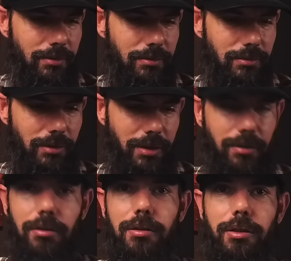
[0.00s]
So
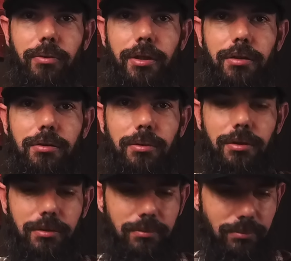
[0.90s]
yeah, let's get right into
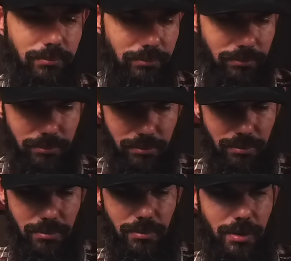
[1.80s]
it.
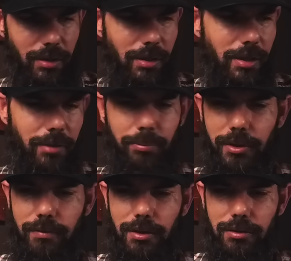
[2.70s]
I
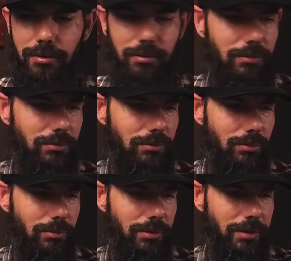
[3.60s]
believe this
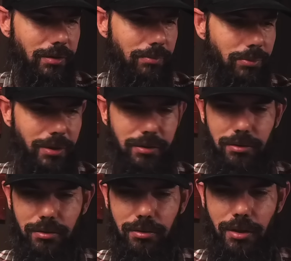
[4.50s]
dual air
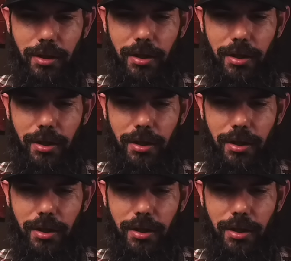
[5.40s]
compressor,